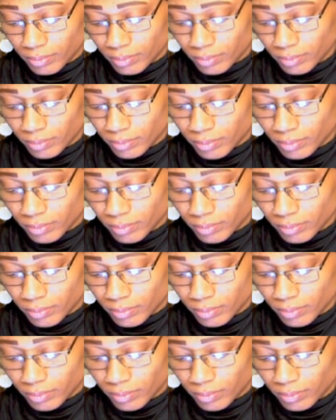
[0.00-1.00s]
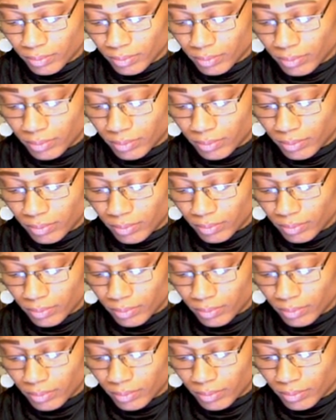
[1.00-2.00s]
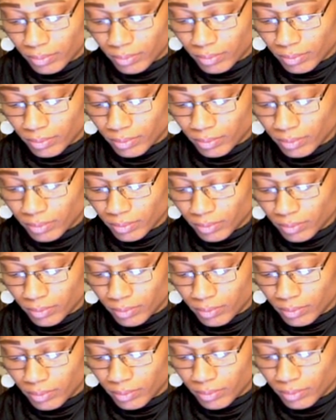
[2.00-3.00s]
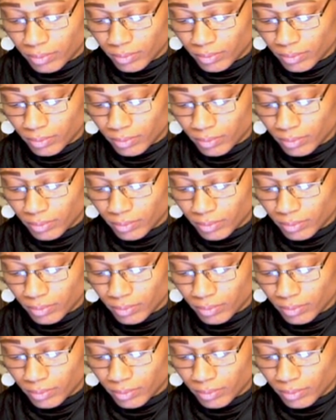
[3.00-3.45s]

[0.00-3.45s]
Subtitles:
No words are spoken by the person on screen.